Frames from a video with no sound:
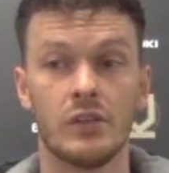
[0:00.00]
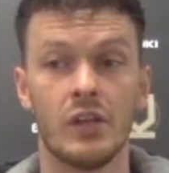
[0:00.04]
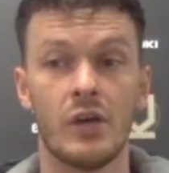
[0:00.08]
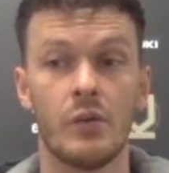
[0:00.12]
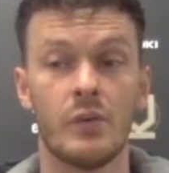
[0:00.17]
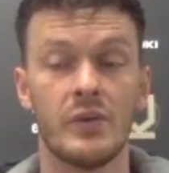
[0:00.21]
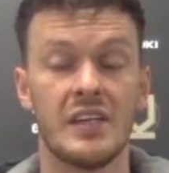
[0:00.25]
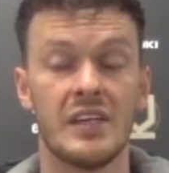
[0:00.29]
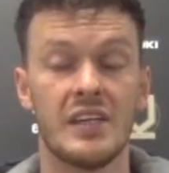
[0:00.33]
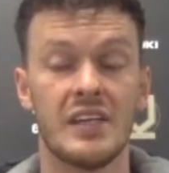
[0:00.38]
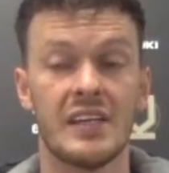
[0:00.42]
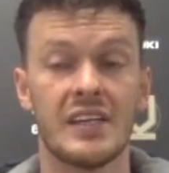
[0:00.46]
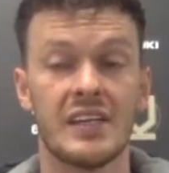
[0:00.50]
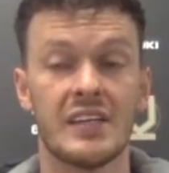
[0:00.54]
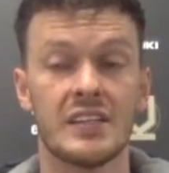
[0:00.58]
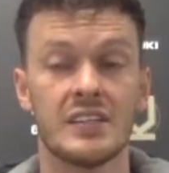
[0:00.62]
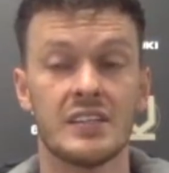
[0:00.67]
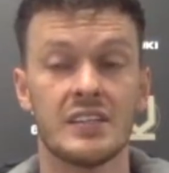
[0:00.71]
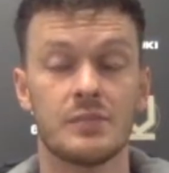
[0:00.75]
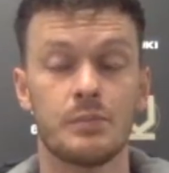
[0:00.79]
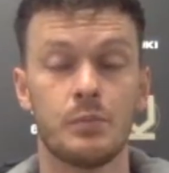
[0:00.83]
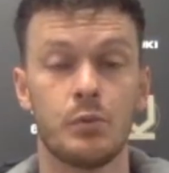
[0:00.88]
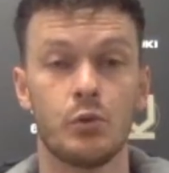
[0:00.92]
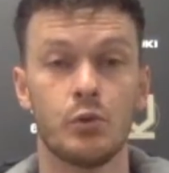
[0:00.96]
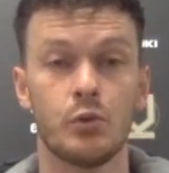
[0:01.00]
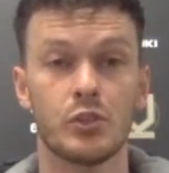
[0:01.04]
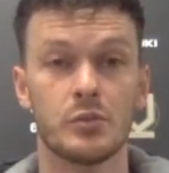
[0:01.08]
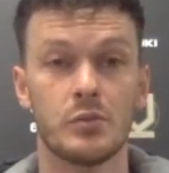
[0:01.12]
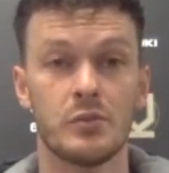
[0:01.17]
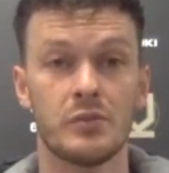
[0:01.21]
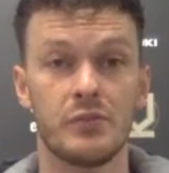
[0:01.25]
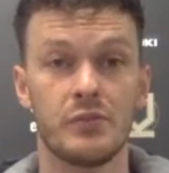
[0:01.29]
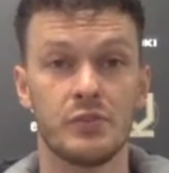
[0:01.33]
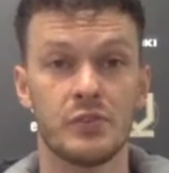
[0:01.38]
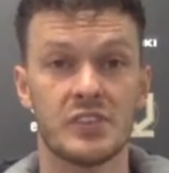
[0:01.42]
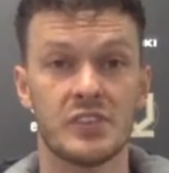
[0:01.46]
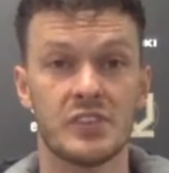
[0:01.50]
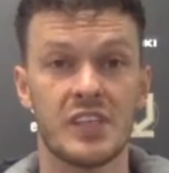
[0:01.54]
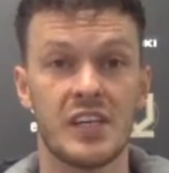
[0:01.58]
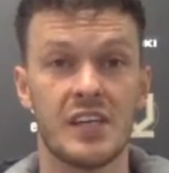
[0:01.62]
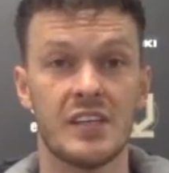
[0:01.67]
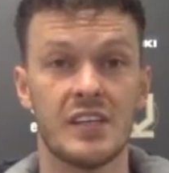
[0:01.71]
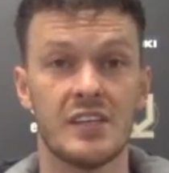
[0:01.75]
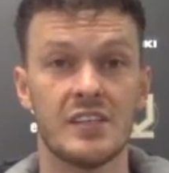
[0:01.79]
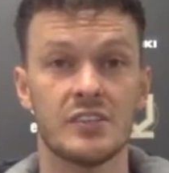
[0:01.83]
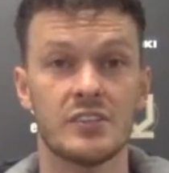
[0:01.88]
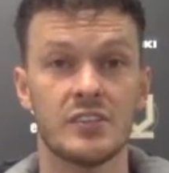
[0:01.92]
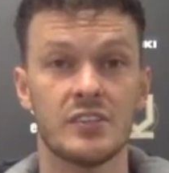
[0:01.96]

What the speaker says: like we did against Portsmouth on Saturday.